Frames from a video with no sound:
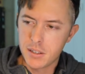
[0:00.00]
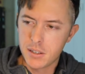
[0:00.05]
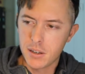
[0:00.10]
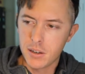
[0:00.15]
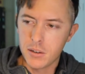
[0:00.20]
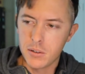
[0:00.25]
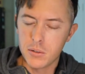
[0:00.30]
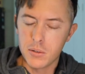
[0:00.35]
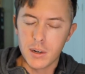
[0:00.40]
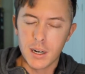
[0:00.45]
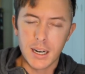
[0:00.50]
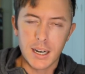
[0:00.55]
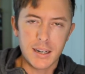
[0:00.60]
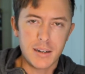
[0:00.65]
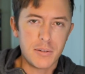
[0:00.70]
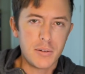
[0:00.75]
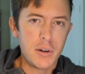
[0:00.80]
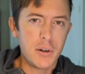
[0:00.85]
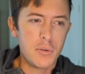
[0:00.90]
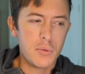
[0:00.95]
So I
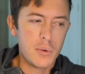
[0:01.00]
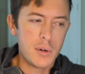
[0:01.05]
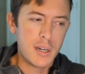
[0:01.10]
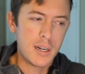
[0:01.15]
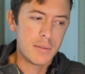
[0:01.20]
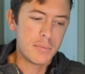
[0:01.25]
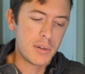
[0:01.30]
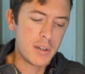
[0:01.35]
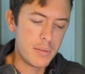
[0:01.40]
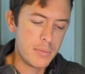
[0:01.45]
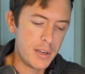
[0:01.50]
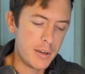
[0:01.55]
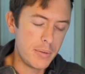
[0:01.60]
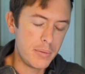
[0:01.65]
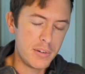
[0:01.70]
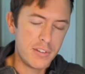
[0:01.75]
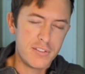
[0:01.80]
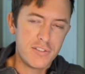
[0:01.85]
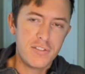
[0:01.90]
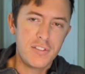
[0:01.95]
don't know when I'm gonna be
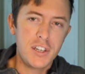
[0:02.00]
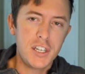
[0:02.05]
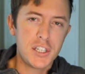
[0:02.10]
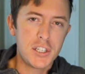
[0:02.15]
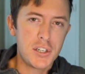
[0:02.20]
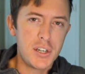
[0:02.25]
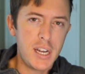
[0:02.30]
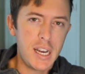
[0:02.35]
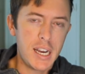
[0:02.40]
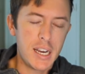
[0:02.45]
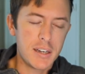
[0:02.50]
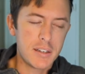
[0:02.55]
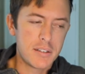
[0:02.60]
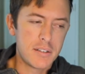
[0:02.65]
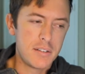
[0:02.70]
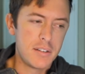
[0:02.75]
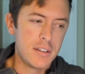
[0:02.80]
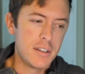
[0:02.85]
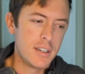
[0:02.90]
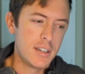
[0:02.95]
able to fish
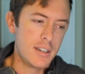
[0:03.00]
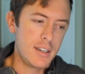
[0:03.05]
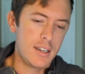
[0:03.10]
next.